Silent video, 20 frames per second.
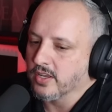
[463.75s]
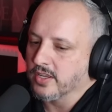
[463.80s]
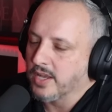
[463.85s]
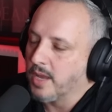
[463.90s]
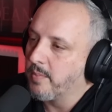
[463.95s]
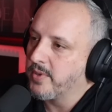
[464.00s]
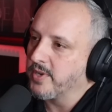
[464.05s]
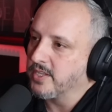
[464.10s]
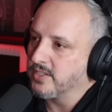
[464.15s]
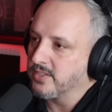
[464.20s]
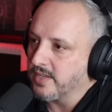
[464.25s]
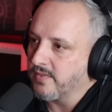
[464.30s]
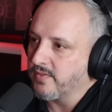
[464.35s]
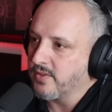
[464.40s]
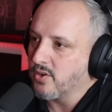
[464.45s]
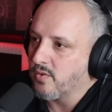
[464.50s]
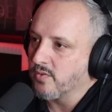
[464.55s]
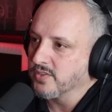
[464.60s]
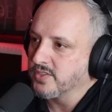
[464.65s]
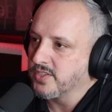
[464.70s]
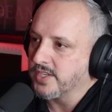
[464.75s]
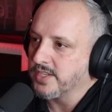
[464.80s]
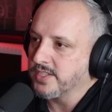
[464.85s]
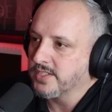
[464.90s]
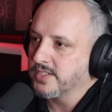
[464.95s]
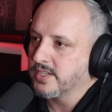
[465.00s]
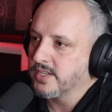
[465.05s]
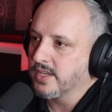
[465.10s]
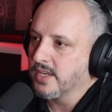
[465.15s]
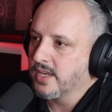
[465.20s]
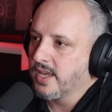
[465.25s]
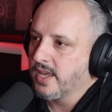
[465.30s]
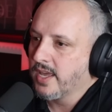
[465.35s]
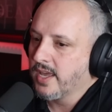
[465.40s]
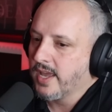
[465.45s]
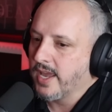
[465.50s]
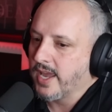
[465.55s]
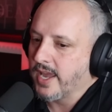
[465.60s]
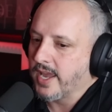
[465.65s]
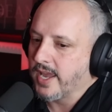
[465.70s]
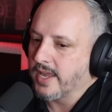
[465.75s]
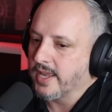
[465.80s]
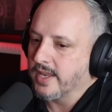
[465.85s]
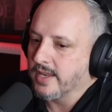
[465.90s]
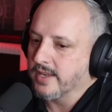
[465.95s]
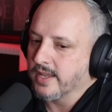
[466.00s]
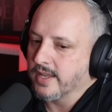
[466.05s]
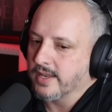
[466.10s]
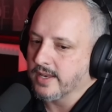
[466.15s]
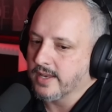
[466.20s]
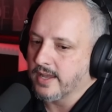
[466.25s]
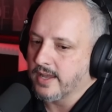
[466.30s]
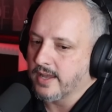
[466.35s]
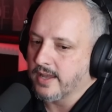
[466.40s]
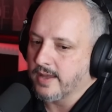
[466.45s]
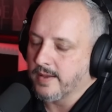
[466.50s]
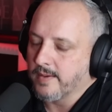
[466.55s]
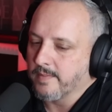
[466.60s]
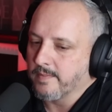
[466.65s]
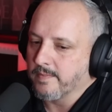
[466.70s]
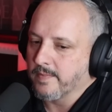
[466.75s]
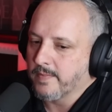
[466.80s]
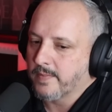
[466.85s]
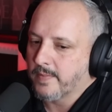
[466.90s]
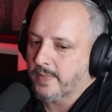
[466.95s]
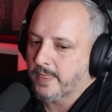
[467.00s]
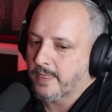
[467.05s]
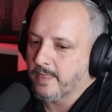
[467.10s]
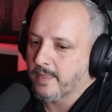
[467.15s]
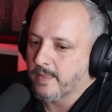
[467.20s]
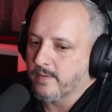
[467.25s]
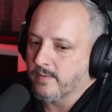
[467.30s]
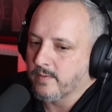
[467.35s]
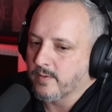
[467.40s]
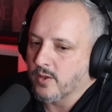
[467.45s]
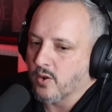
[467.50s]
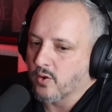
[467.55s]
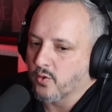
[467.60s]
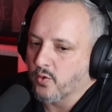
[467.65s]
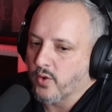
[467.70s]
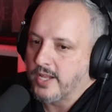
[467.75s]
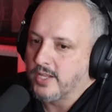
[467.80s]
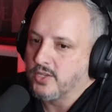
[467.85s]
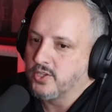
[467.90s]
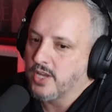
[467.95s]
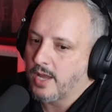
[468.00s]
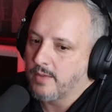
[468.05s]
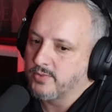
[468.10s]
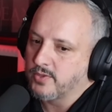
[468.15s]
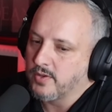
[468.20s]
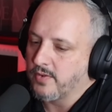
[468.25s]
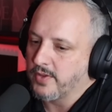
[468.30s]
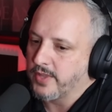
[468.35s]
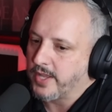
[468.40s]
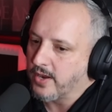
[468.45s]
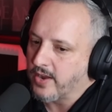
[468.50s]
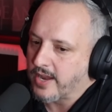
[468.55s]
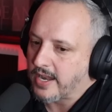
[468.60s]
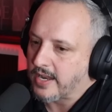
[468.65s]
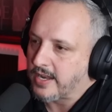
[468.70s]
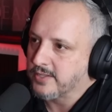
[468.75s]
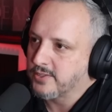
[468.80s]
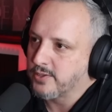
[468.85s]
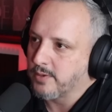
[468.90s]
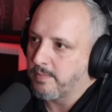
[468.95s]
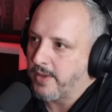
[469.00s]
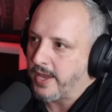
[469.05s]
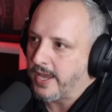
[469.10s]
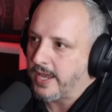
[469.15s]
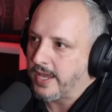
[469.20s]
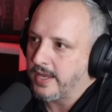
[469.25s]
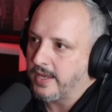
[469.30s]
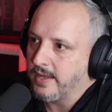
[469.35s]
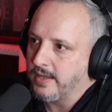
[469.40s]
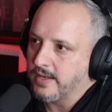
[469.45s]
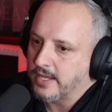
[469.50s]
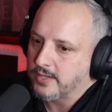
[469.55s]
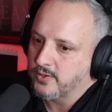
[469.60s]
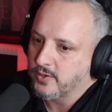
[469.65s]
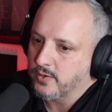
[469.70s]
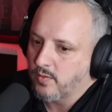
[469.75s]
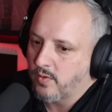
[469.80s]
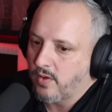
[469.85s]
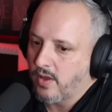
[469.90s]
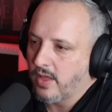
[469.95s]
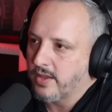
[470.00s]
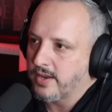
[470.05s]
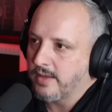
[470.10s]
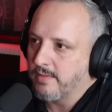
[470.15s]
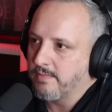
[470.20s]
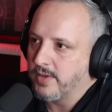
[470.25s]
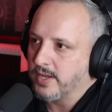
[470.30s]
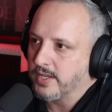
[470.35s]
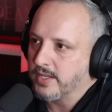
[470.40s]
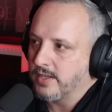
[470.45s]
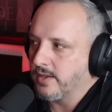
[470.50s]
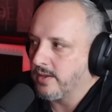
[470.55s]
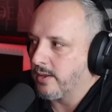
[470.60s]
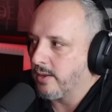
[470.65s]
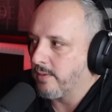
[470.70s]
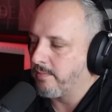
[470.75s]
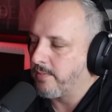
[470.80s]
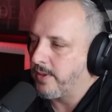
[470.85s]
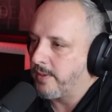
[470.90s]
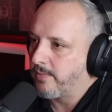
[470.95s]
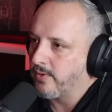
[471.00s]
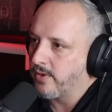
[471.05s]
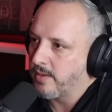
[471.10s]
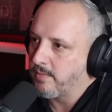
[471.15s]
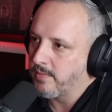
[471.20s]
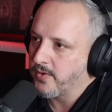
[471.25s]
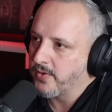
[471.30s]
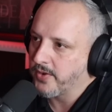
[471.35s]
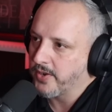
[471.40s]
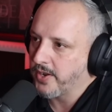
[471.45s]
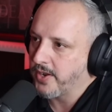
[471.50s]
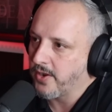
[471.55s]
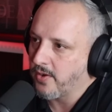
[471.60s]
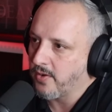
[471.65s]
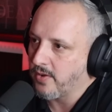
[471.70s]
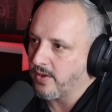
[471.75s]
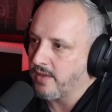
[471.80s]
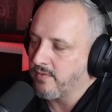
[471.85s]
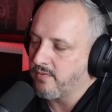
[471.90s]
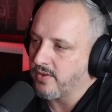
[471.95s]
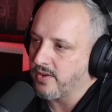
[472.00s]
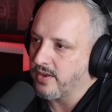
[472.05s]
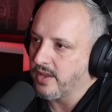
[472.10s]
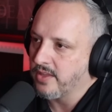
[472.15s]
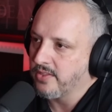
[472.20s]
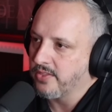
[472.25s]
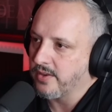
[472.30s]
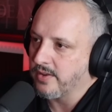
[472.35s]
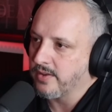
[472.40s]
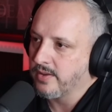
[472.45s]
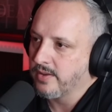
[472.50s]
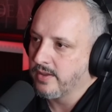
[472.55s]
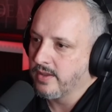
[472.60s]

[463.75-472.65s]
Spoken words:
companies leaving overseas, and then creating jobs over there at a lesser pay, lesser quality, but people in America here are left with nothing.